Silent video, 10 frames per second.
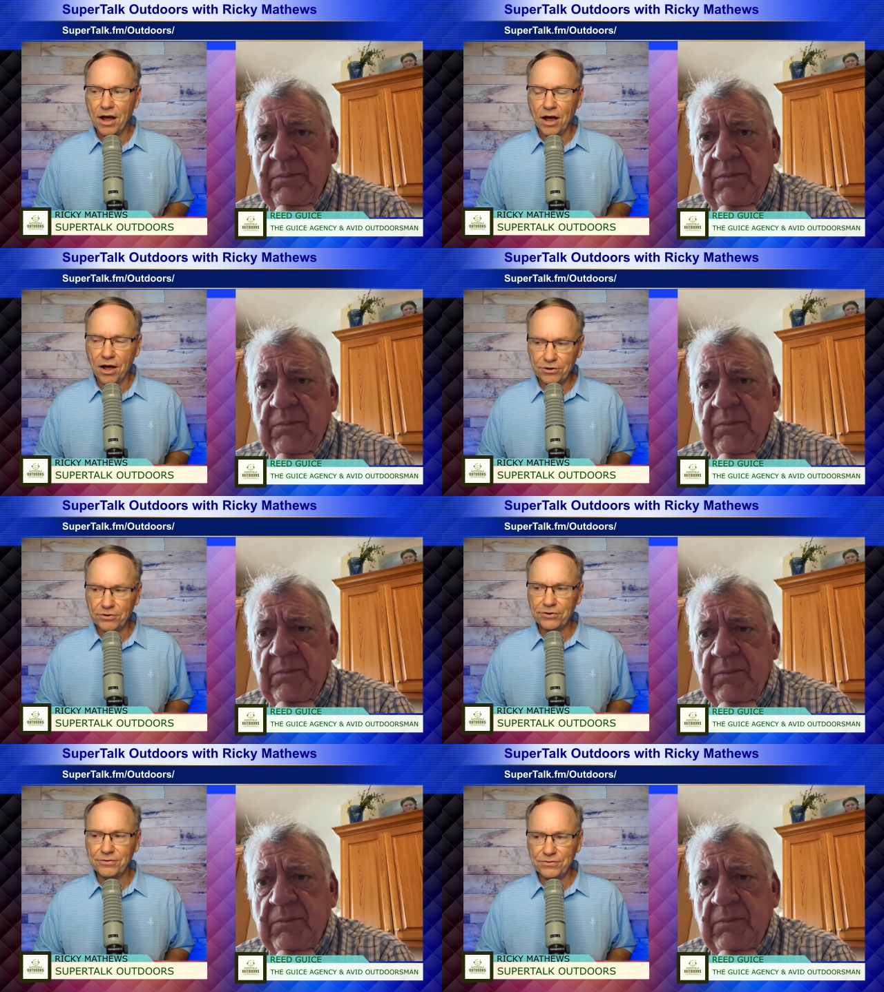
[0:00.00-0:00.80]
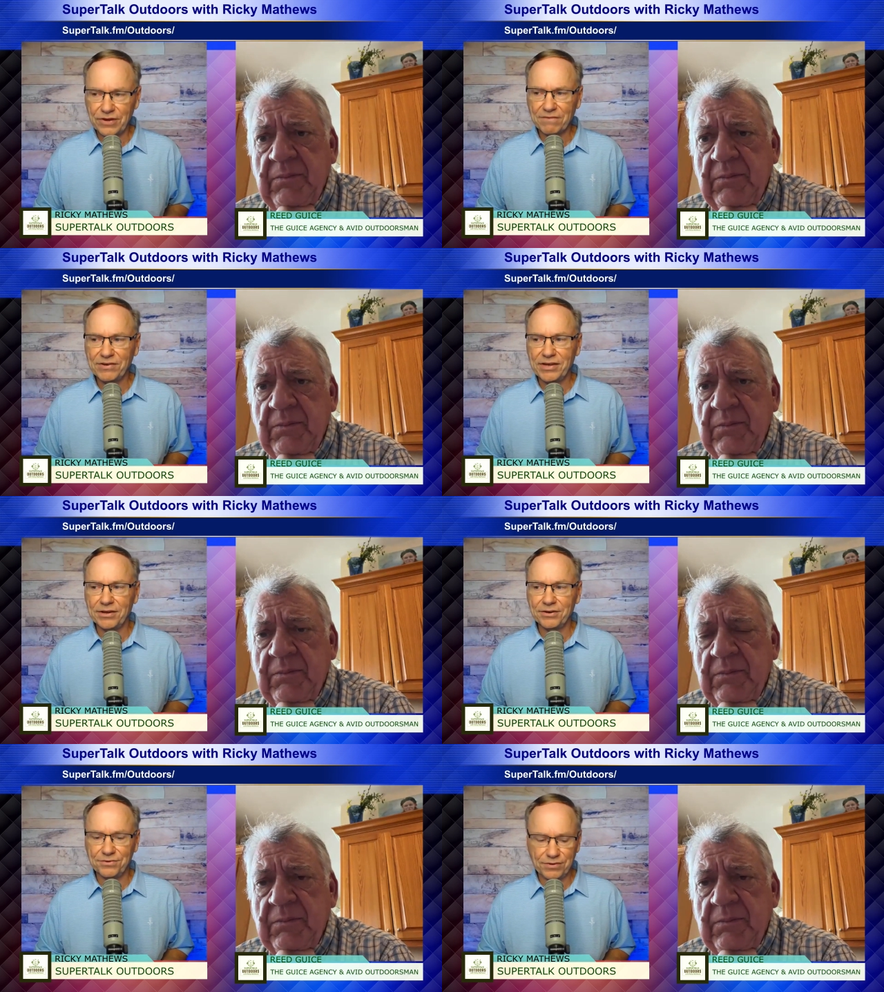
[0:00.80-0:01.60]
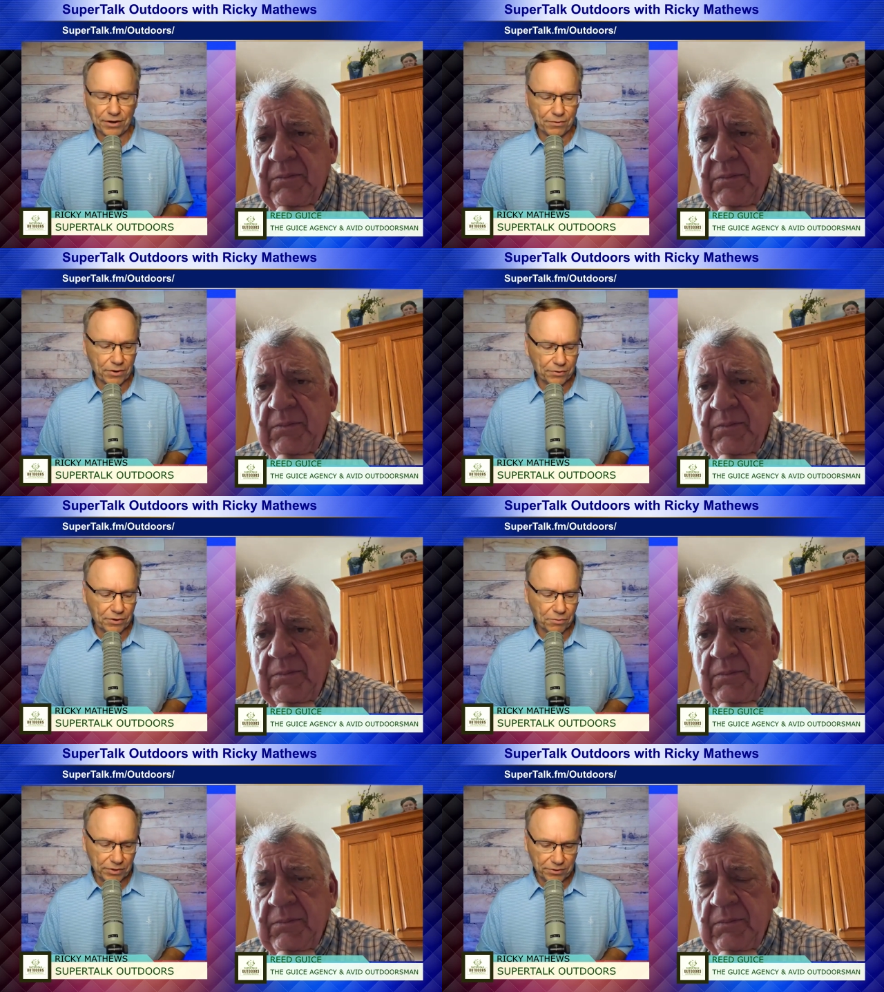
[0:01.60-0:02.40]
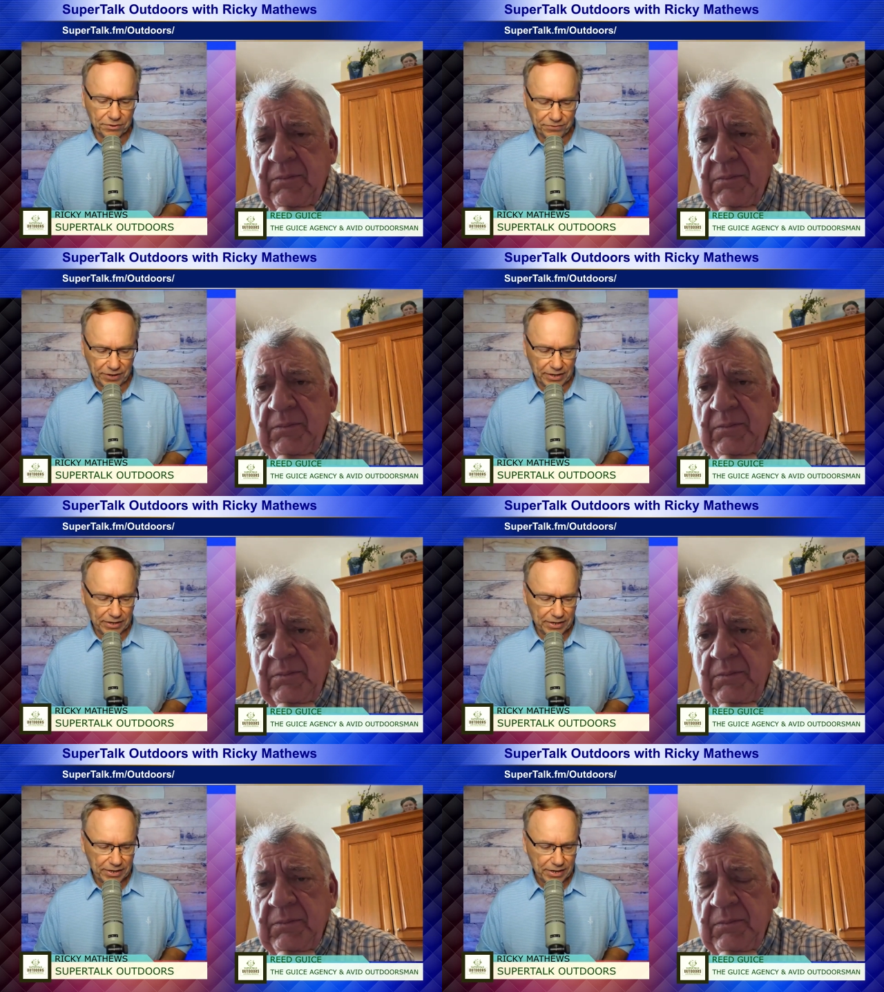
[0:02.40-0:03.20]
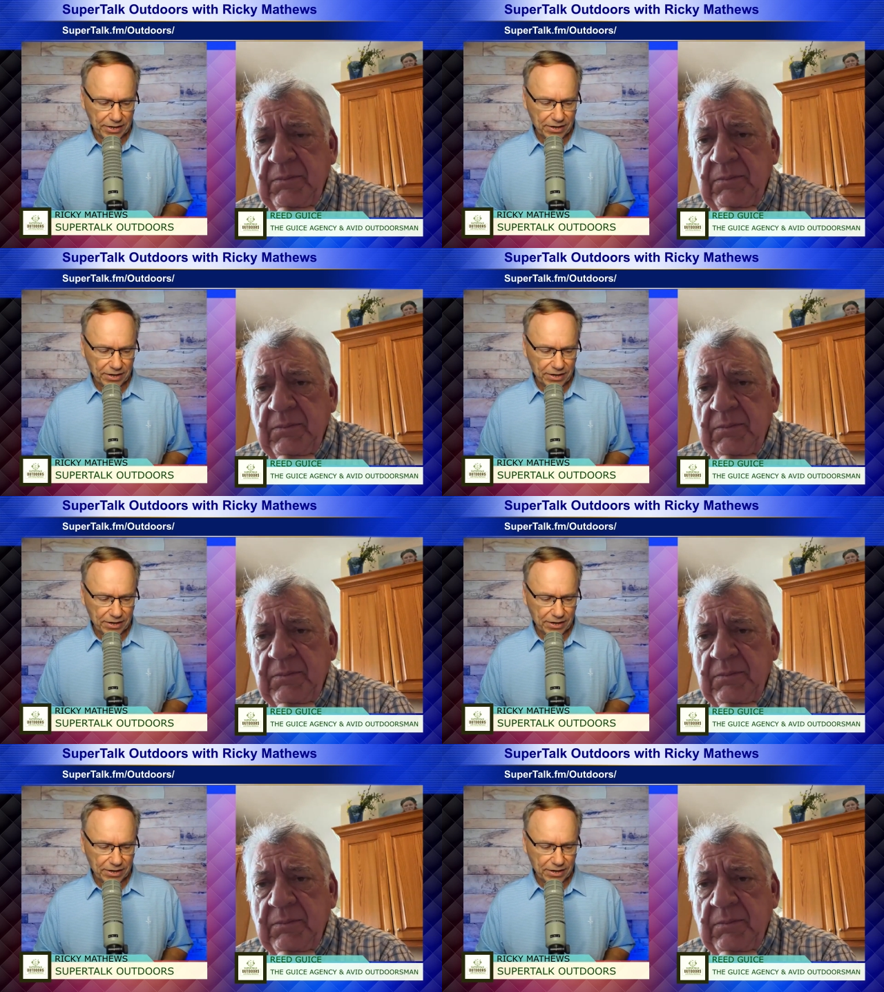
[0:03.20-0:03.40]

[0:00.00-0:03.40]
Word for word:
Speaker 1: 117 to zero, that went to the Senate,